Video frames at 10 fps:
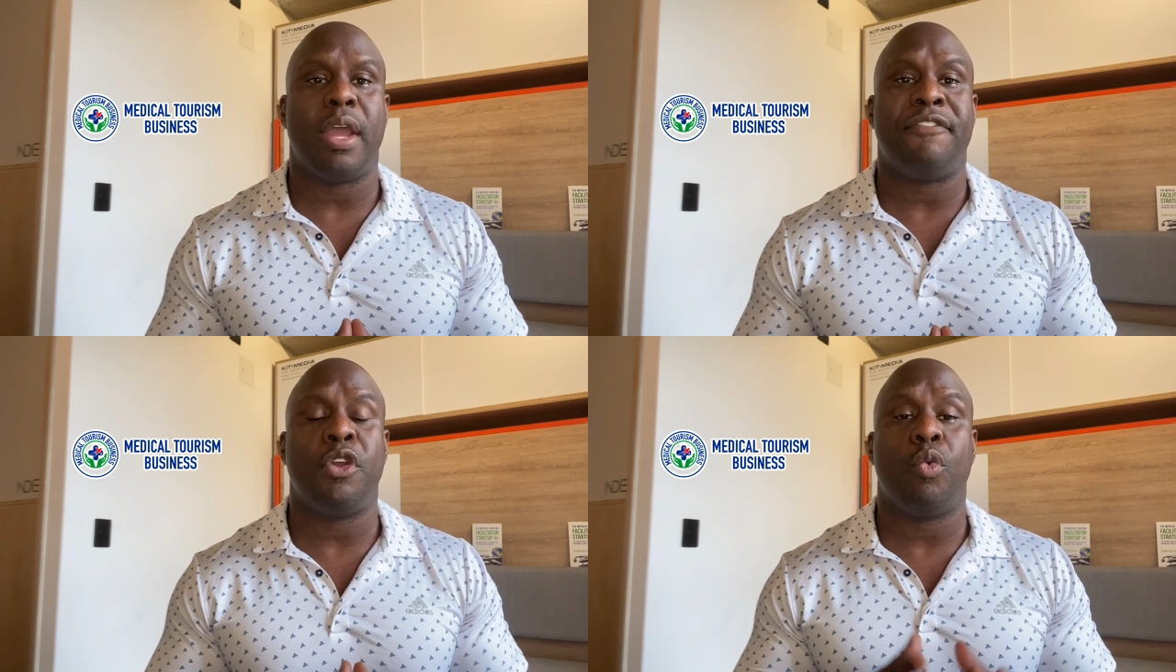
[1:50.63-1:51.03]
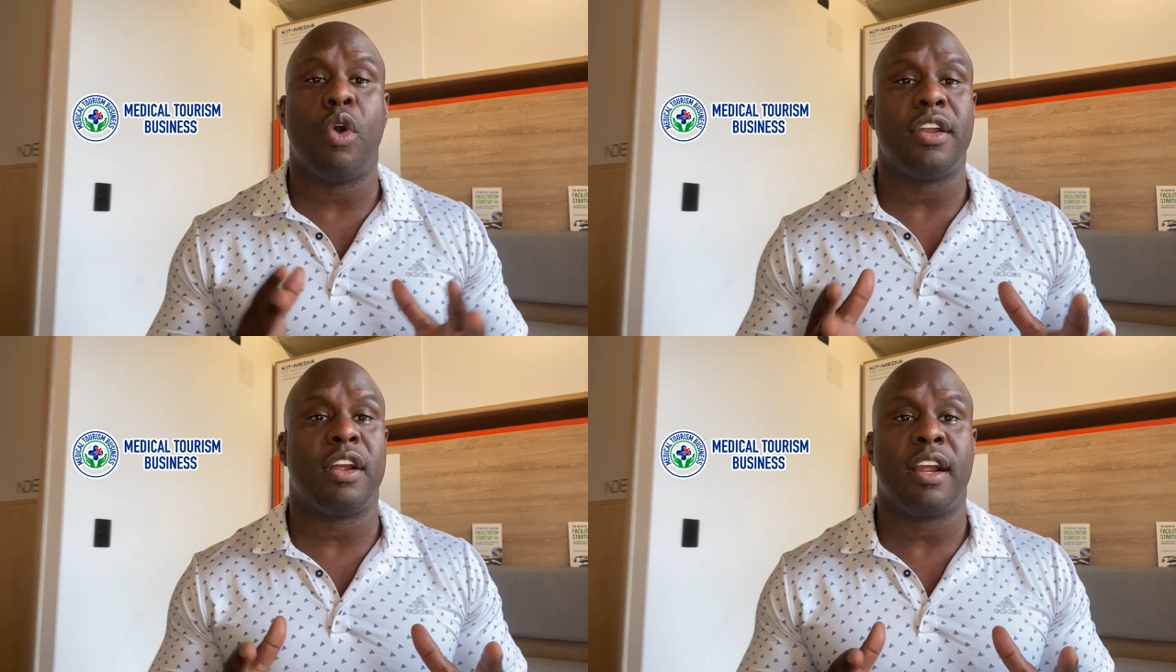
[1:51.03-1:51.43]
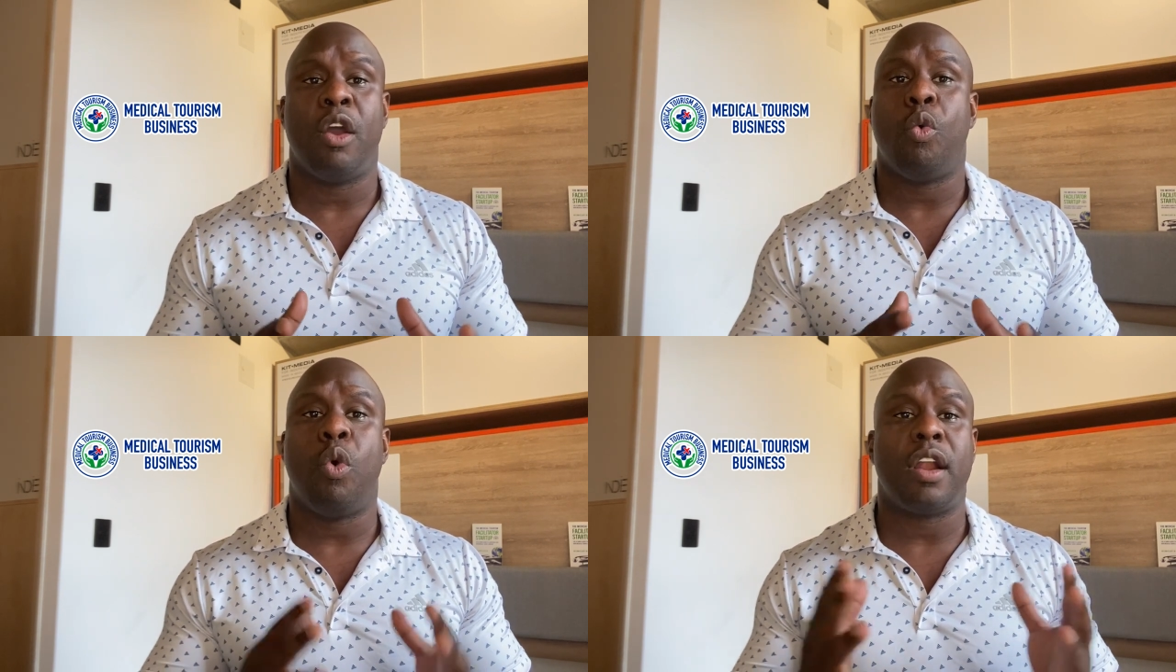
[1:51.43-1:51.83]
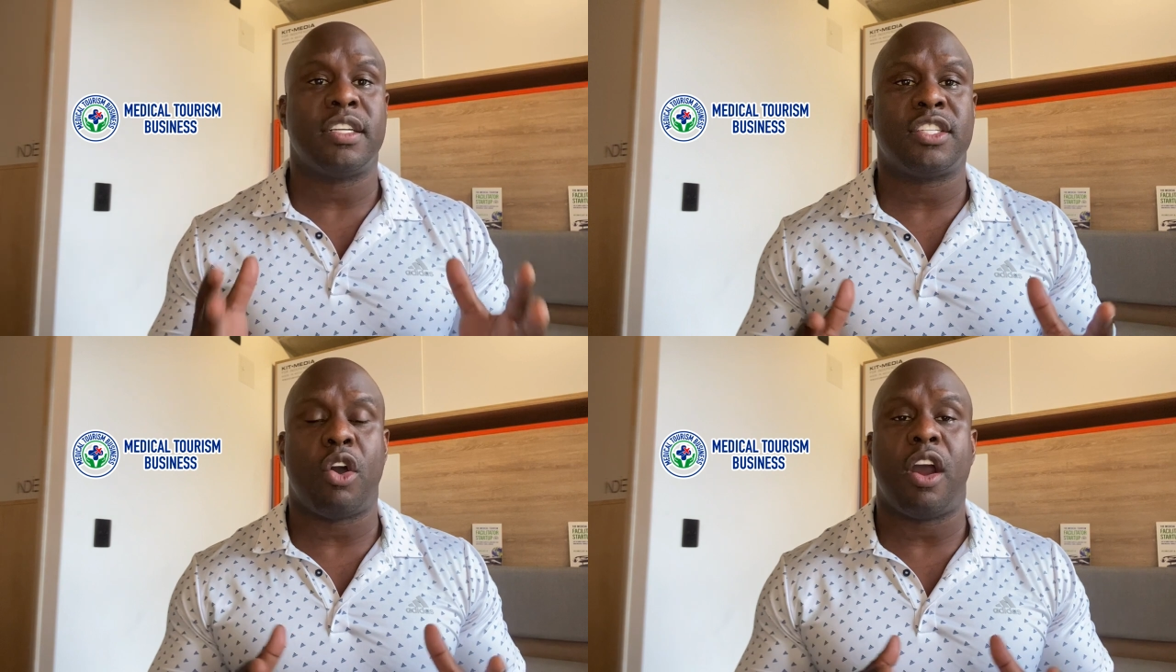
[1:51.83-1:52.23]
If you're wondering where to
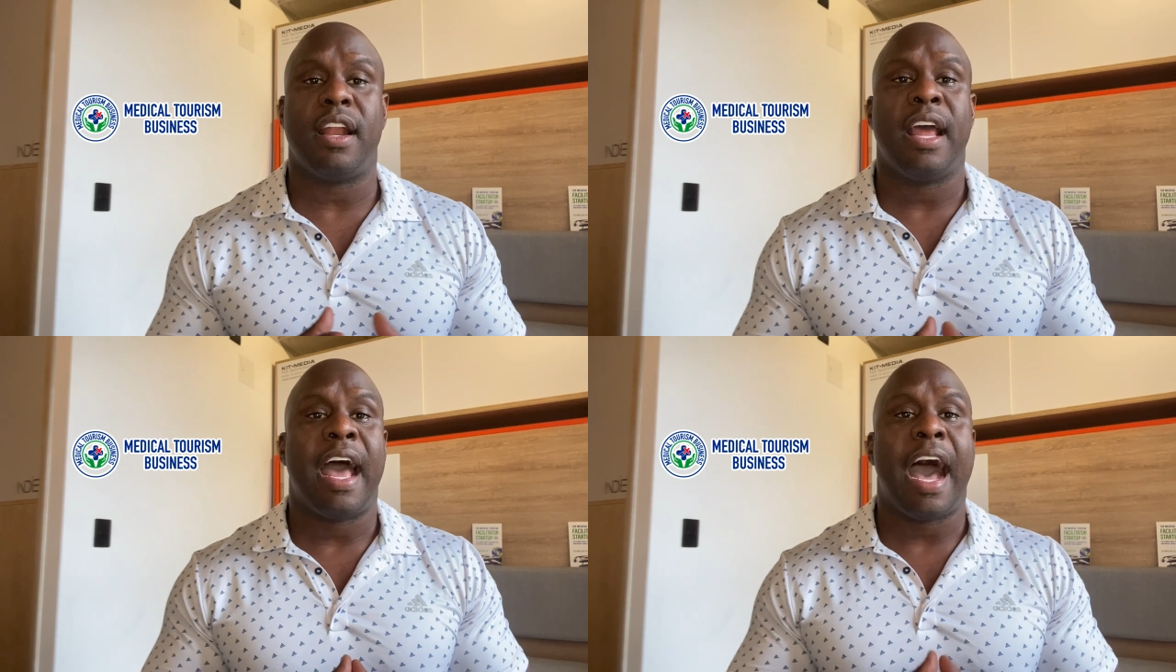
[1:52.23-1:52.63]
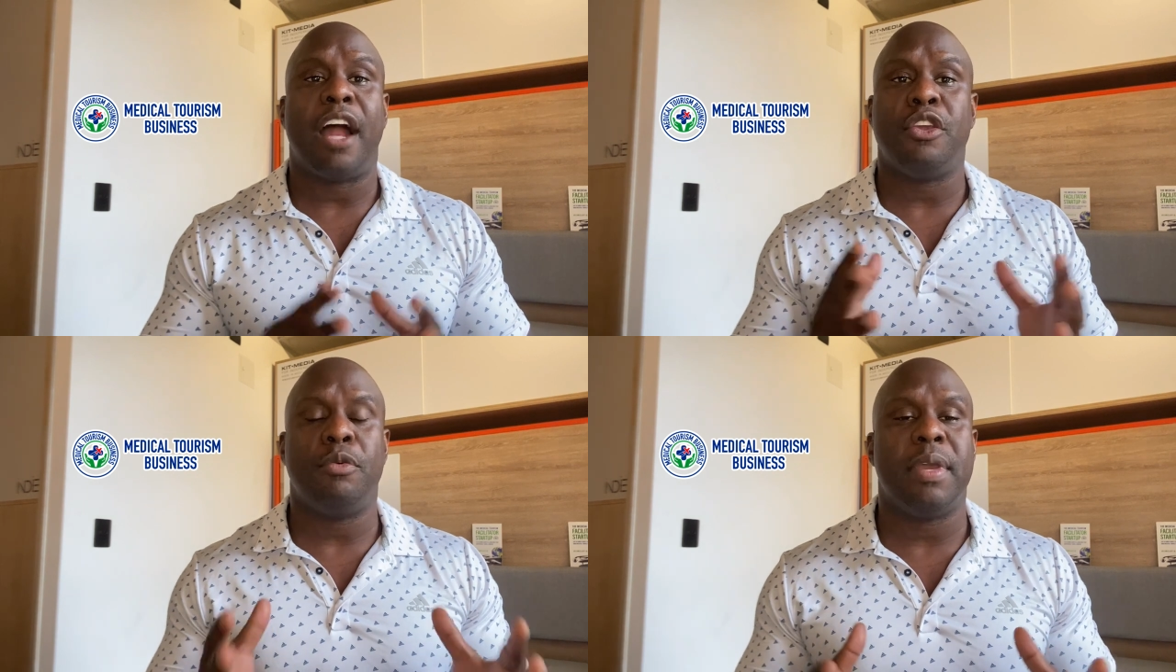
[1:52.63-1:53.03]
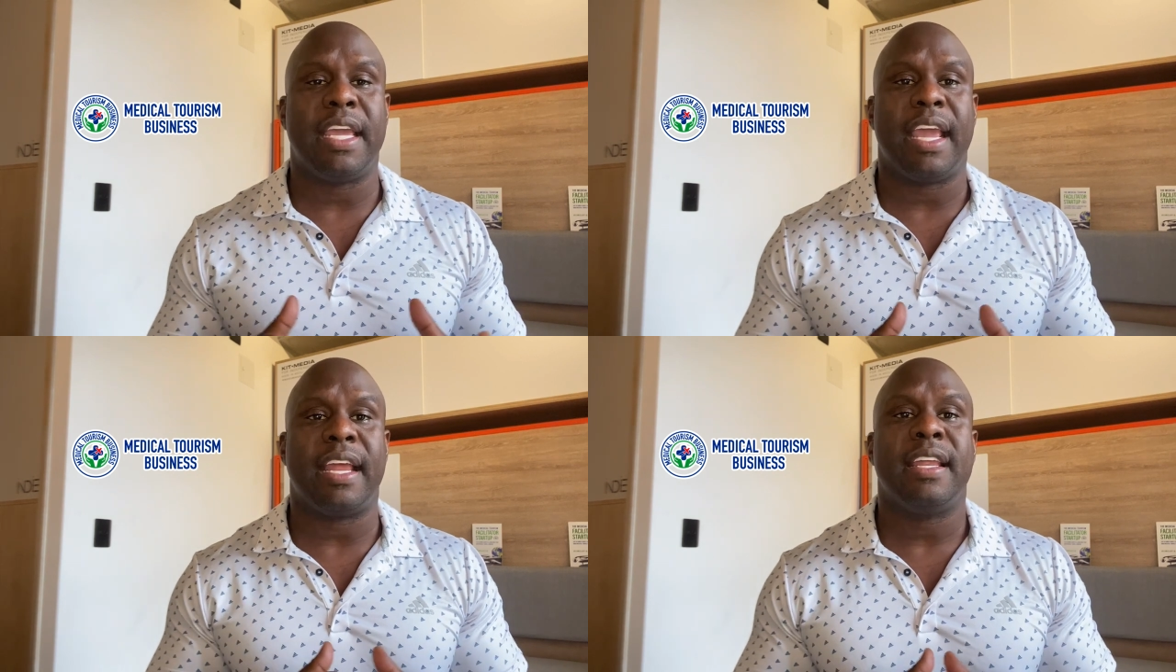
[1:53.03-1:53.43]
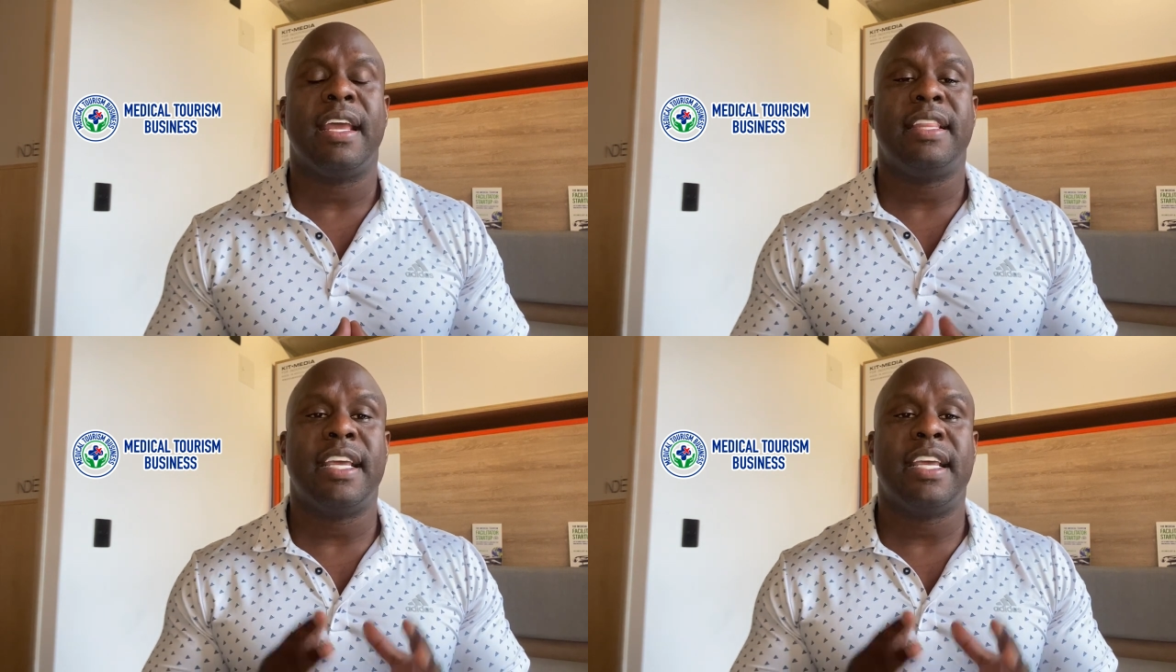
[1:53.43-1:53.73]
start, how do you begin,